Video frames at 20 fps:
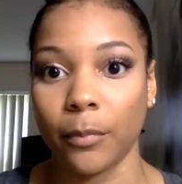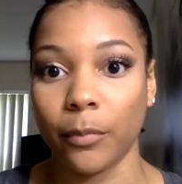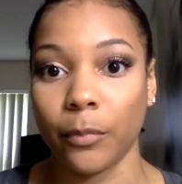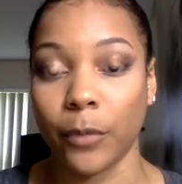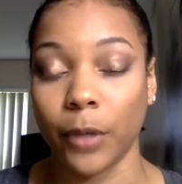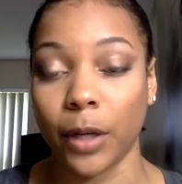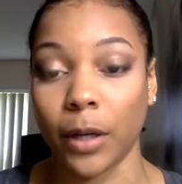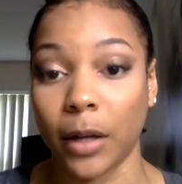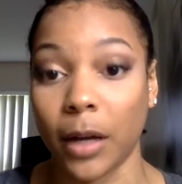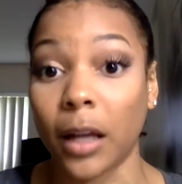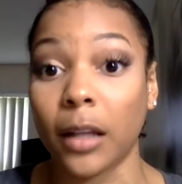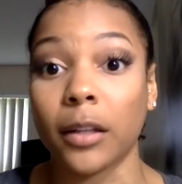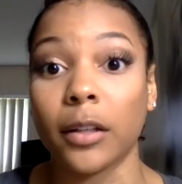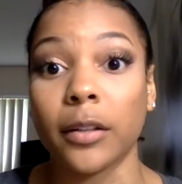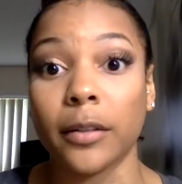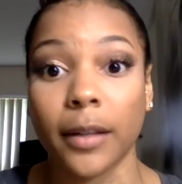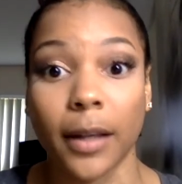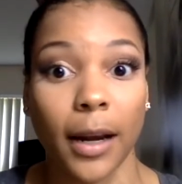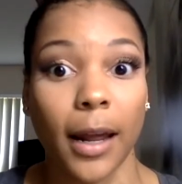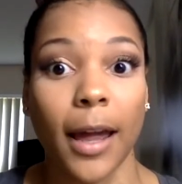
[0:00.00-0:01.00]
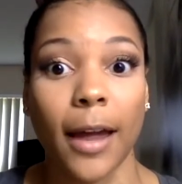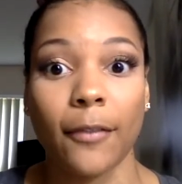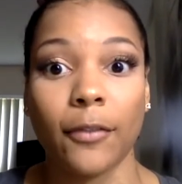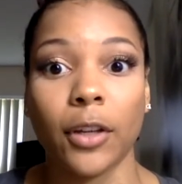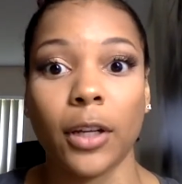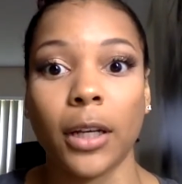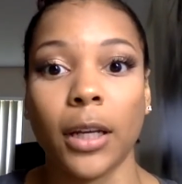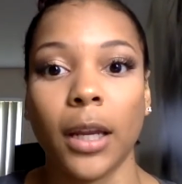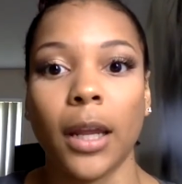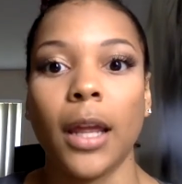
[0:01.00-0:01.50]
the color that I have
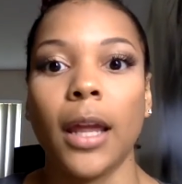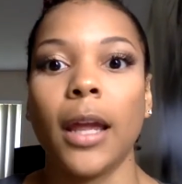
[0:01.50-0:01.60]
in it.